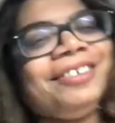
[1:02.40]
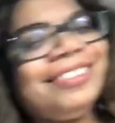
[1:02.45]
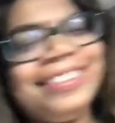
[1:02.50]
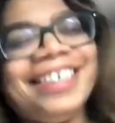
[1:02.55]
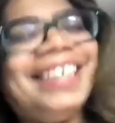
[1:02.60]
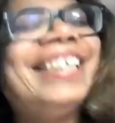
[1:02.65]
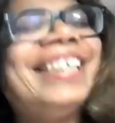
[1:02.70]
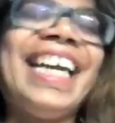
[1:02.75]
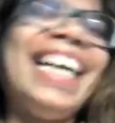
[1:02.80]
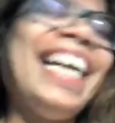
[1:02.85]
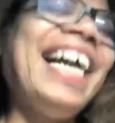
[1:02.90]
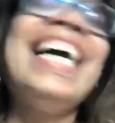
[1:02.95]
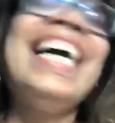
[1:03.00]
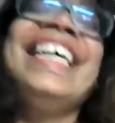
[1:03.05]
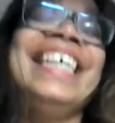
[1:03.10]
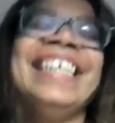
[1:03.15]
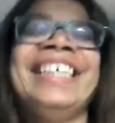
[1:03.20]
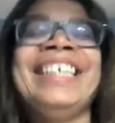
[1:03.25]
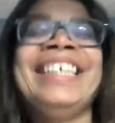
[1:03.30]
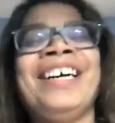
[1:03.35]
Okay.
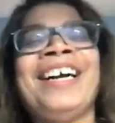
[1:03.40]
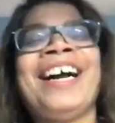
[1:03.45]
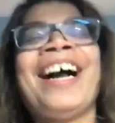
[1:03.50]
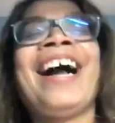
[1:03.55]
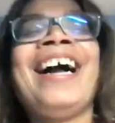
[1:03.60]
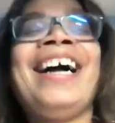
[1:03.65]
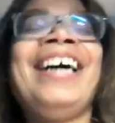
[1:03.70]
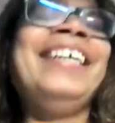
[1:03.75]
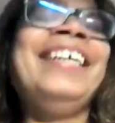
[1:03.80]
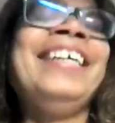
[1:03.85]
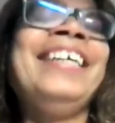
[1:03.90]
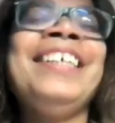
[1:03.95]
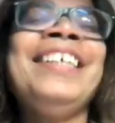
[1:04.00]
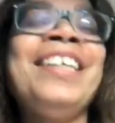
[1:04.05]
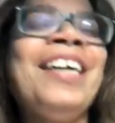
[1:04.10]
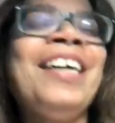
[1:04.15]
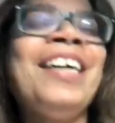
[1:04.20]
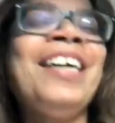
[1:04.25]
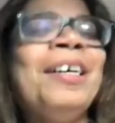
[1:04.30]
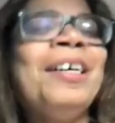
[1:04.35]
Hi,
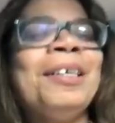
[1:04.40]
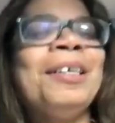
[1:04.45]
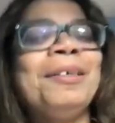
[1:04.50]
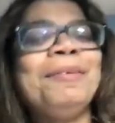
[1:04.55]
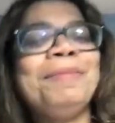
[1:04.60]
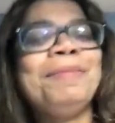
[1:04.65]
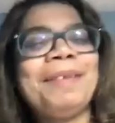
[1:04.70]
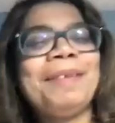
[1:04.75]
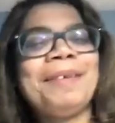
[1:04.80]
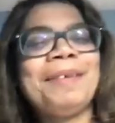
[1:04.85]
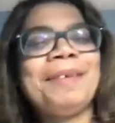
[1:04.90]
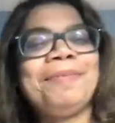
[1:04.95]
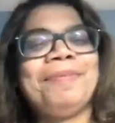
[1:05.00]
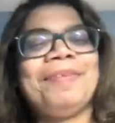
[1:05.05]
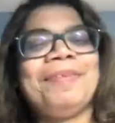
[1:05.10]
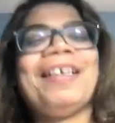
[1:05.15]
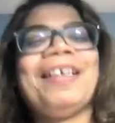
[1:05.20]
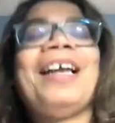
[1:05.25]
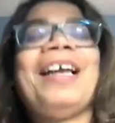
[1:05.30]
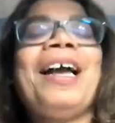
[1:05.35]
and
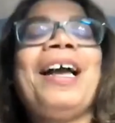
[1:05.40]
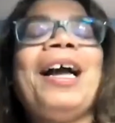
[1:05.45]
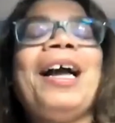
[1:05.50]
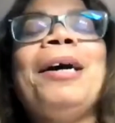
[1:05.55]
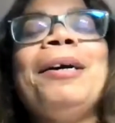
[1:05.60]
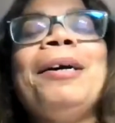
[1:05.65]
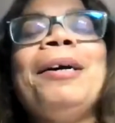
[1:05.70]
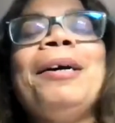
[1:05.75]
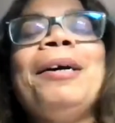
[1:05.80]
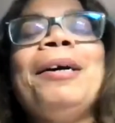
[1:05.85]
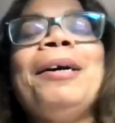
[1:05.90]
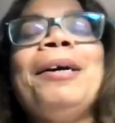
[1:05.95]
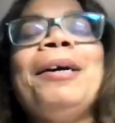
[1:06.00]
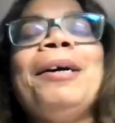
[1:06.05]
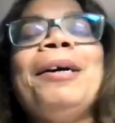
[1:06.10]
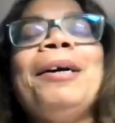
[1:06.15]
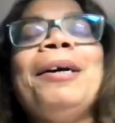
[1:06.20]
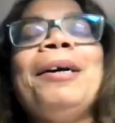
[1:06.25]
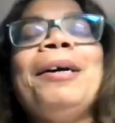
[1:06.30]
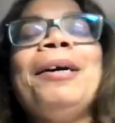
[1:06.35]
I'm
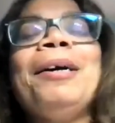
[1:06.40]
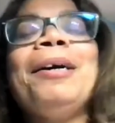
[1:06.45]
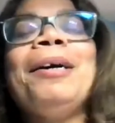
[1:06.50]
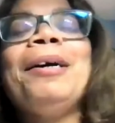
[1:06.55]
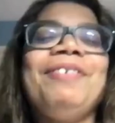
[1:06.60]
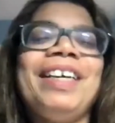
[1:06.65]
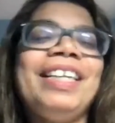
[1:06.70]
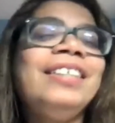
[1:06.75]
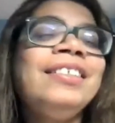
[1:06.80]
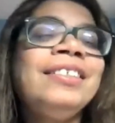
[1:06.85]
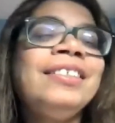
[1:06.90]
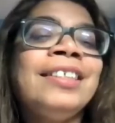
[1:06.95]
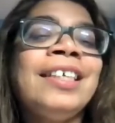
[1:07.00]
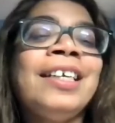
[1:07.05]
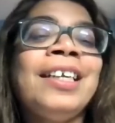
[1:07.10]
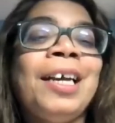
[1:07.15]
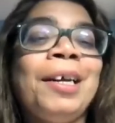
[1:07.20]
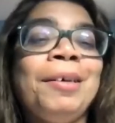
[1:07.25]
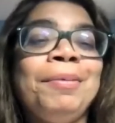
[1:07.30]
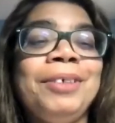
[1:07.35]
Nirmala
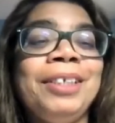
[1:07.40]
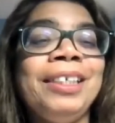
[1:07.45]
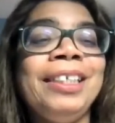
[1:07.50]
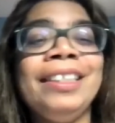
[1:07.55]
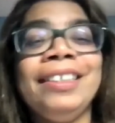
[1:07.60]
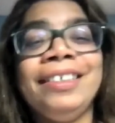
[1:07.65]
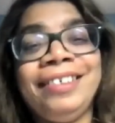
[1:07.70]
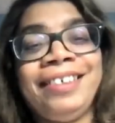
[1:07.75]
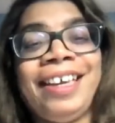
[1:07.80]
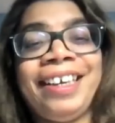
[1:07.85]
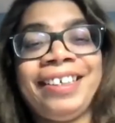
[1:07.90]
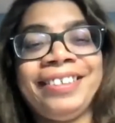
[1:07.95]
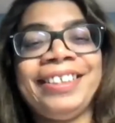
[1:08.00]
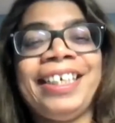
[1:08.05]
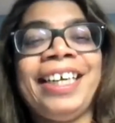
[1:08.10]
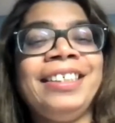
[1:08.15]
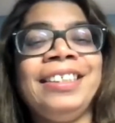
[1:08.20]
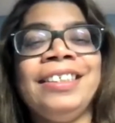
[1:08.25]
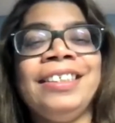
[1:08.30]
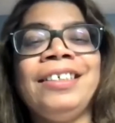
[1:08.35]
Erevelles, and I'm really
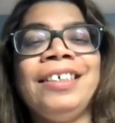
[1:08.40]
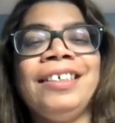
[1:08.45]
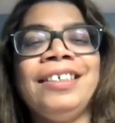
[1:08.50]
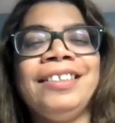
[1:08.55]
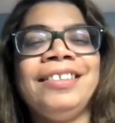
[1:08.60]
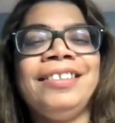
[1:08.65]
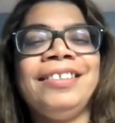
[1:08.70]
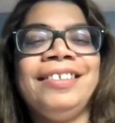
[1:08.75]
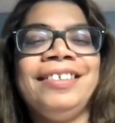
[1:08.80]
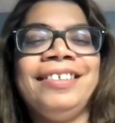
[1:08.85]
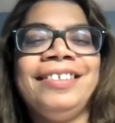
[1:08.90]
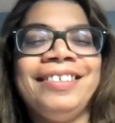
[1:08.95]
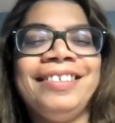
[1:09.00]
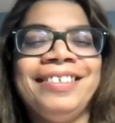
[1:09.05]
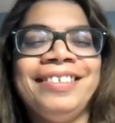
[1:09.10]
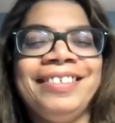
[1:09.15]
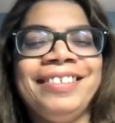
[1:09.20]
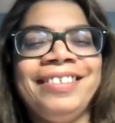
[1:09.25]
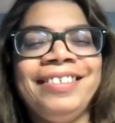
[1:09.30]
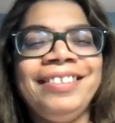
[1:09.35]
excited and
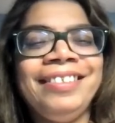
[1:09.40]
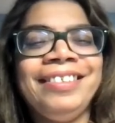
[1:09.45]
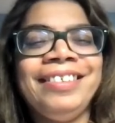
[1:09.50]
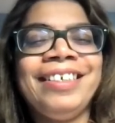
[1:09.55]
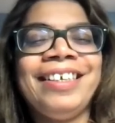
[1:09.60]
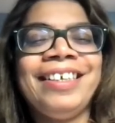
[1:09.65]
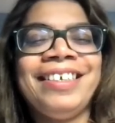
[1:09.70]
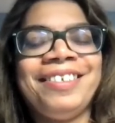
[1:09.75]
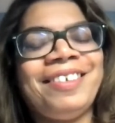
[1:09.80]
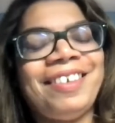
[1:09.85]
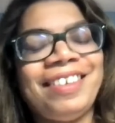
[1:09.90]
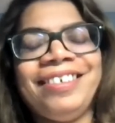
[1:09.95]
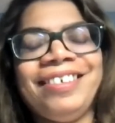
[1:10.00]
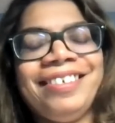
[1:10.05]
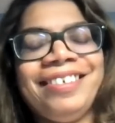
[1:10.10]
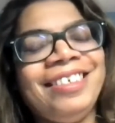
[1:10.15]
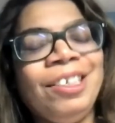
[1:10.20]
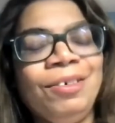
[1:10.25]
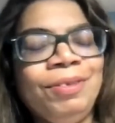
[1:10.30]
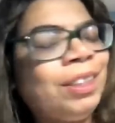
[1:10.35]

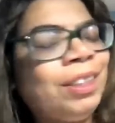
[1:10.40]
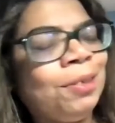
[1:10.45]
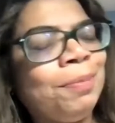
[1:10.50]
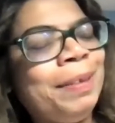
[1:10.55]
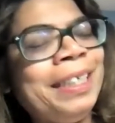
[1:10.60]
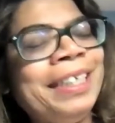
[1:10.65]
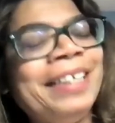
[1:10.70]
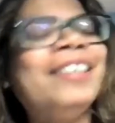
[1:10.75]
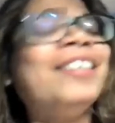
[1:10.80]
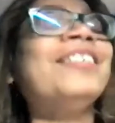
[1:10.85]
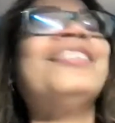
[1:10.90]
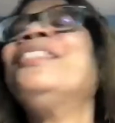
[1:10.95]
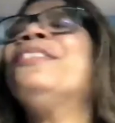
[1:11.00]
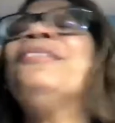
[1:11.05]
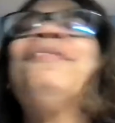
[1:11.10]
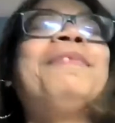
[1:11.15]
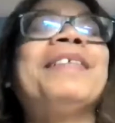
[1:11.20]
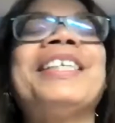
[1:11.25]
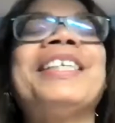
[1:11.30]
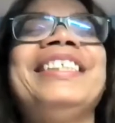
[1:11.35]
nervous to be here too,
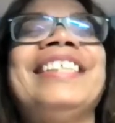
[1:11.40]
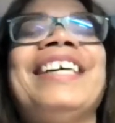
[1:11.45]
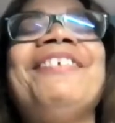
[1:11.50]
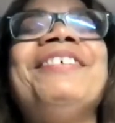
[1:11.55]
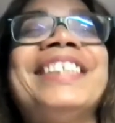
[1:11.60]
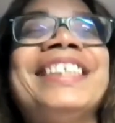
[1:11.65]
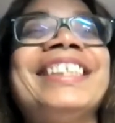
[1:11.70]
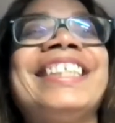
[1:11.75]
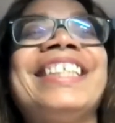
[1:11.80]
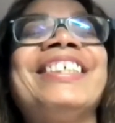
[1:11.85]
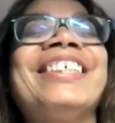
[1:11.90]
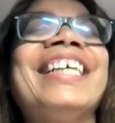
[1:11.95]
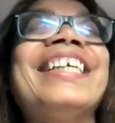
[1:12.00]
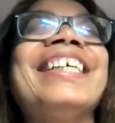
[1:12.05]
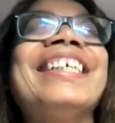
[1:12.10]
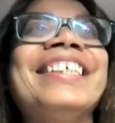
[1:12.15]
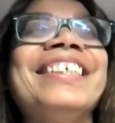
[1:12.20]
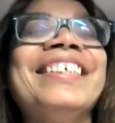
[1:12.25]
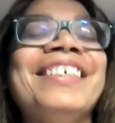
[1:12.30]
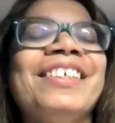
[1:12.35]
because I was just
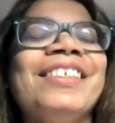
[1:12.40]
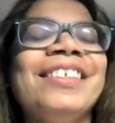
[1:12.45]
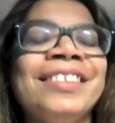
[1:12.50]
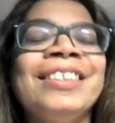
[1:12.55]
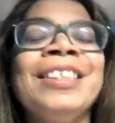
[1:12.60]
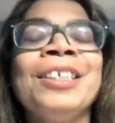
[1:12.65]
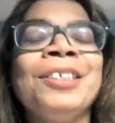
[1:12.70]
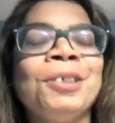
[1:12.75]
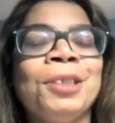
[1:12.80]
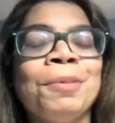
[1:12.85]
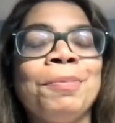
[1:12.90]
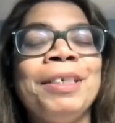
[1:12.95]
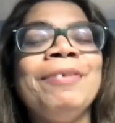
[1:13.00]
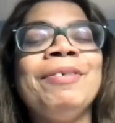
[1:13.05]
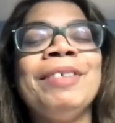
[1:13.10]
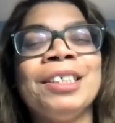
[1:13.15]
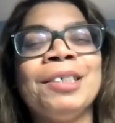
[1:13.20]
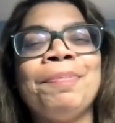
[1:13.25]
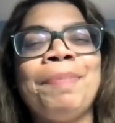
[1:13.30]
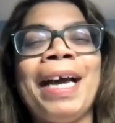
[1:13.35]
listening to the previous
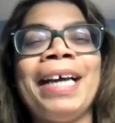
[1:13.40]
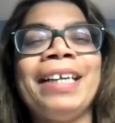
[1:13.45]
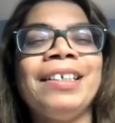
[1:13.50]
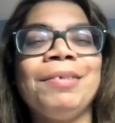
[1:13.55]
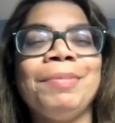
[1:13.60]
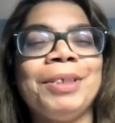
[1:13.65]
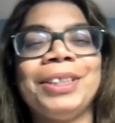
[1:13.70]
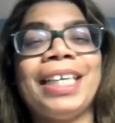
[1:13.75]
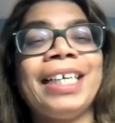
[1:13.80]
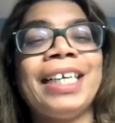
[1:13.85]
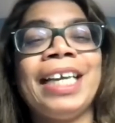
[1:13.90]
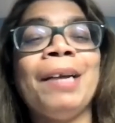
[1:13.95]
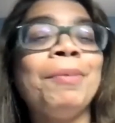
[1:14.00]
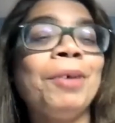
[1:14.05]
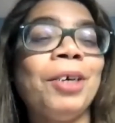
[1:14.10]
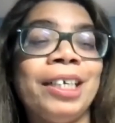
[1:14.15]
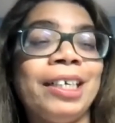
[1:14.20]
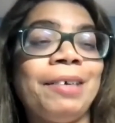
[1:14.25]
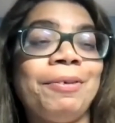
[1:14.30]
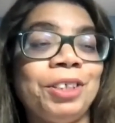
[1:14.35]
panel because I came on
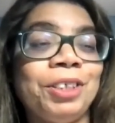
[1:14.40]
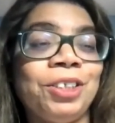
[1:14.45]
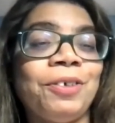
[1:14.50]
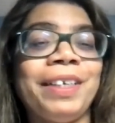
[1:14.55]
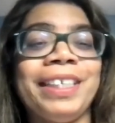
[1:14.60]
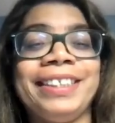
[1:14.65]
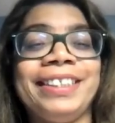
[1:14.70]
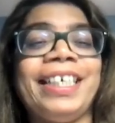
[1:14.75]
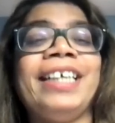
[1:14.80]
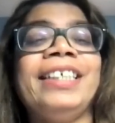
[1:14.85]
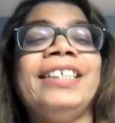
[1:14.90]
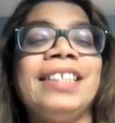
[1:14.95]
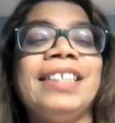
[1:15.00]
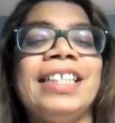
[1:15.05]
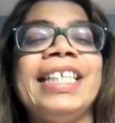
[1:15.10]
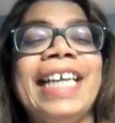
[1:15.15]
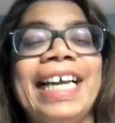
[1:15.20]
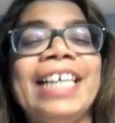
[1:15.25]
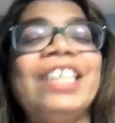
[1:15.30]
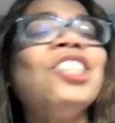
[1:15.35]
and I was so excited at
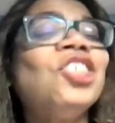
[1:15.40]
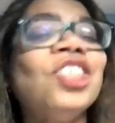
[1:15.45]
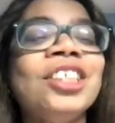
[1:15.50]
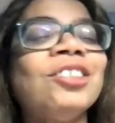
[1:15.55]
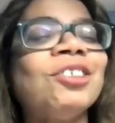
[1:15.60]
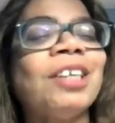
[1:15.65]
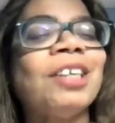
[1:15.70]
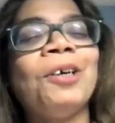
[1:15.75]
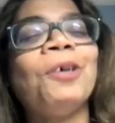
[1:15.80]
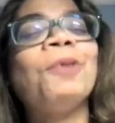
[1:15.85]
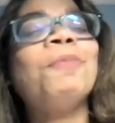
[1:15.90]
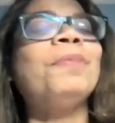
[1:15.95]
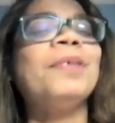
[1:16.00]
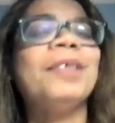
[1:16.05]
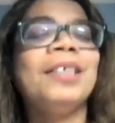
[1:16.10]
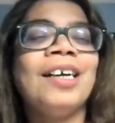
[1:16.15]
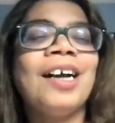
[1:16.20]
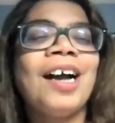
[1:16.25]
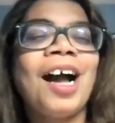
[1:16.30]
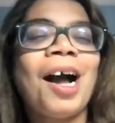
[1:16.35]
the energy. So I hope
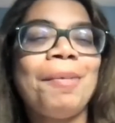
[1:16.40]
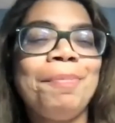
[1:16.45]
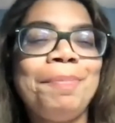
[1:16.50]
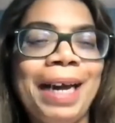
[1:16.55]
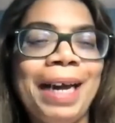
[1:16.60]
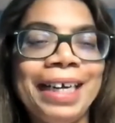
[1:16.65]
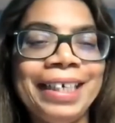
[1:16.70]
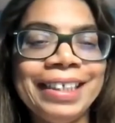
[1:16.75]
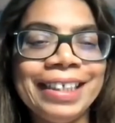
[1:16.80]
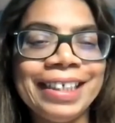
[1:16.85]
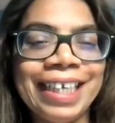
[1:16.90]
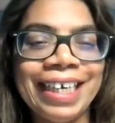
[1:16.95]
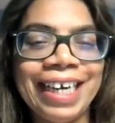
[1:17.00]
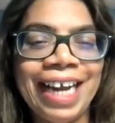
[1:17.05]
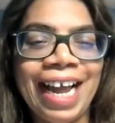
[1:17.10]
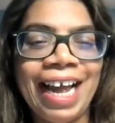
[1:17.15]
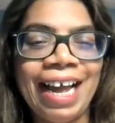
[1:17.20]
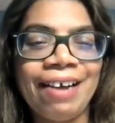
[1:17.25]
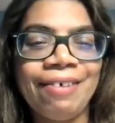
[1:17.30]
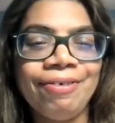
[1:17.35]
our panel can
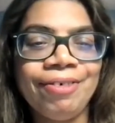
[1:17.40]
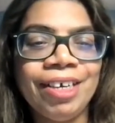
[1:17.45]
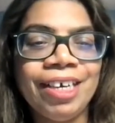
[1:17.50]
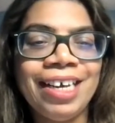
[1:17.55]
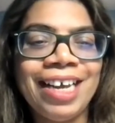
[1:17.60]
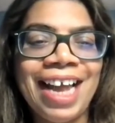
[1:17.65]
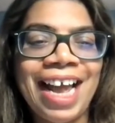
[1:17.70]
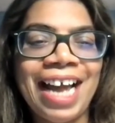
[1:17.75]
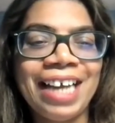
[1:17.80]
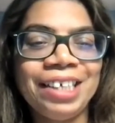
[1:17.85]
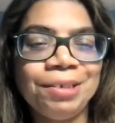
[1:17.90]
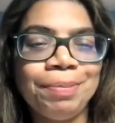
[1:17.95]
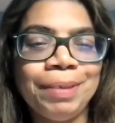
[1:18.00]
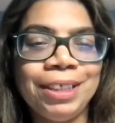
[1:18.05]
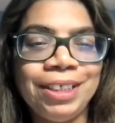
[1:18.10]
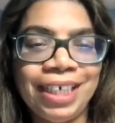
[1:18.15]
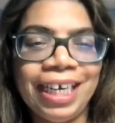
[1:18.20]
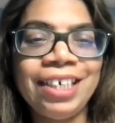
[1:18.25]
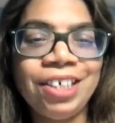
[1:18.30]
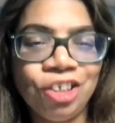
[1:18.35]
have as
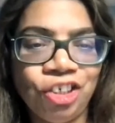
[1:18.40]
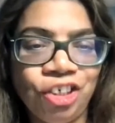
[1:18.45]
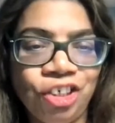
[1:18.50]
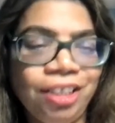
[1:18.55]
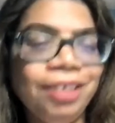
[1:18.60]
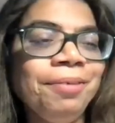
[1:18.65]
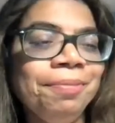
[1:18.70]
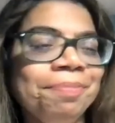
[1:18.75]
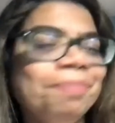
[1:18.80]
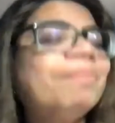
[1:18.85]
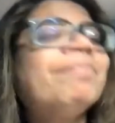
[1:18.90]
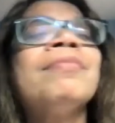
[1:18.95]
much energy.